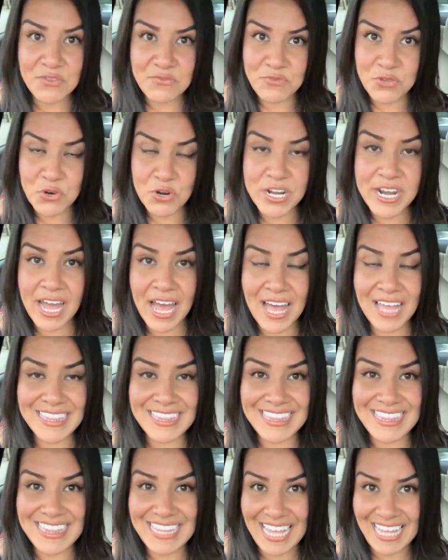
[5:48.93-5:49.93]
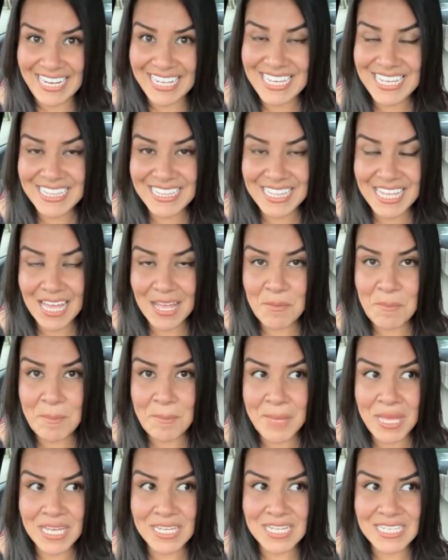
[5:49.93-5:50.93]
If you're not letting
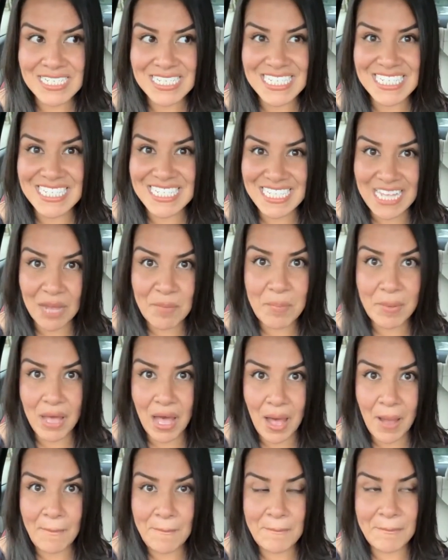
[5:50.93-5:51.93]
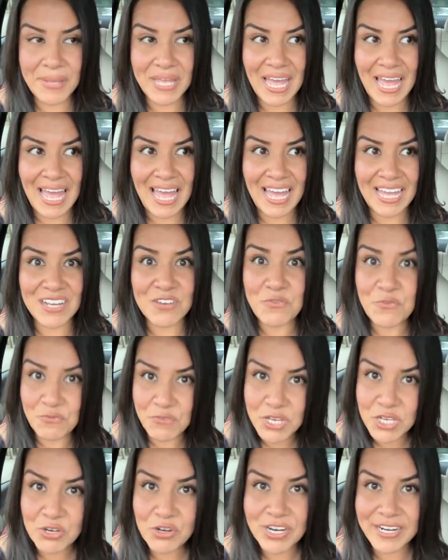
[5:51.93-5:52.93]
them step up and
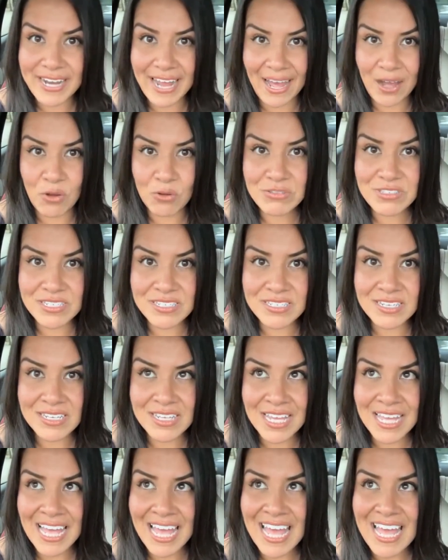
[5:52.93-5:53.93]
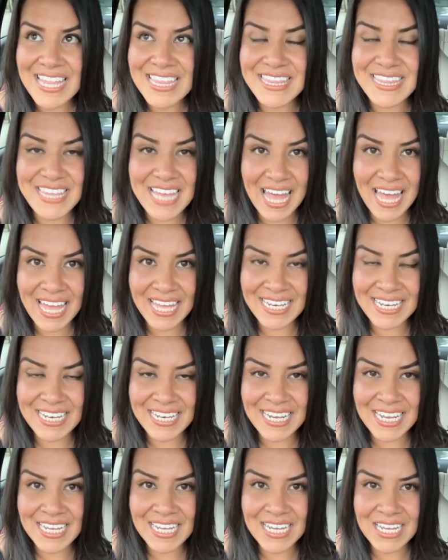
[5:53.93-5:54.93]
figure it out,
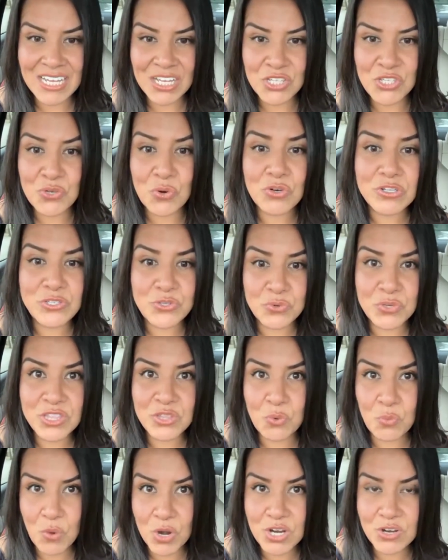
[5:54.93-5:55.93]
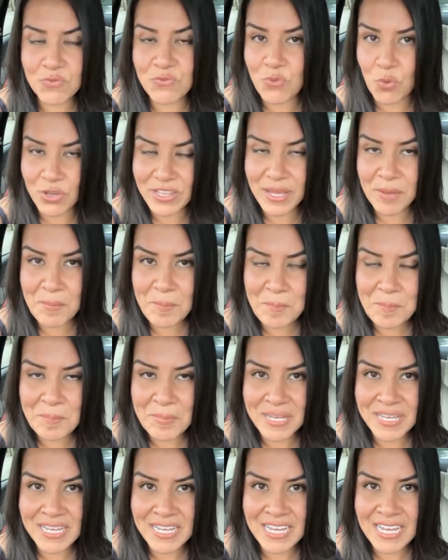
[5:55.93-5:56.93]
then you're doing the work for them,
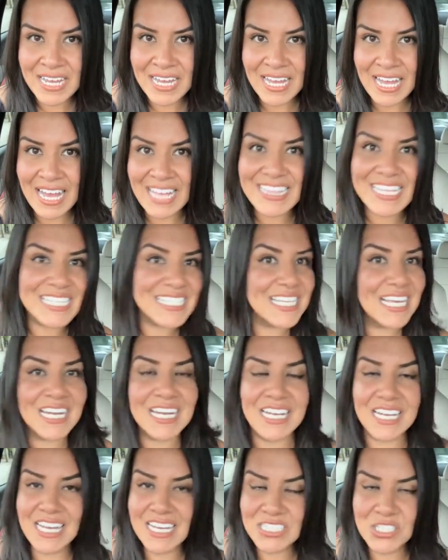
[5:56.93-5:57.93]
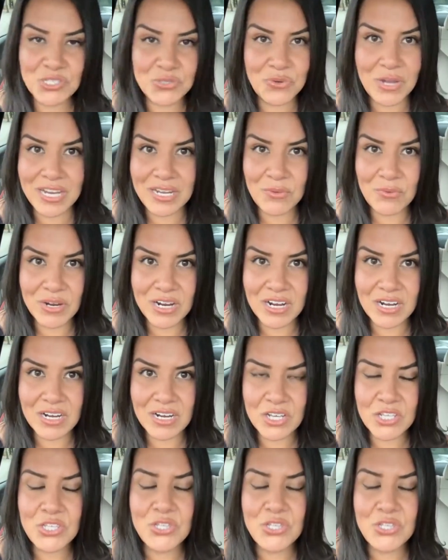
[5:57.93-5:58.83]
and that's not going to get you anywhere.